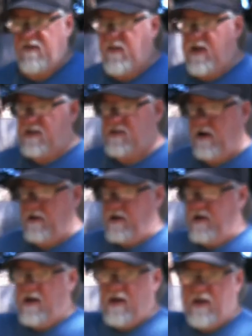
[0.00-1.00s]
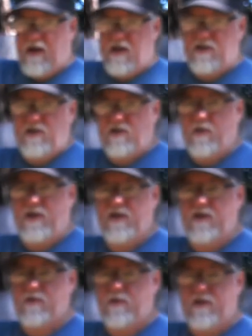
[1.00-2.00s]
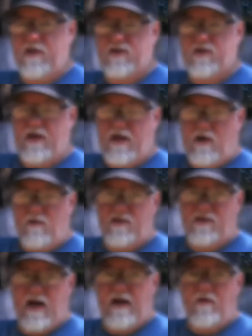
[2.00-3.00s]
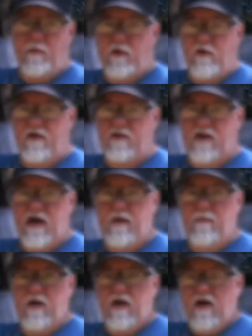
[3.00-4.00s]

fixed all the issues with this one. This one here was kind of a prototype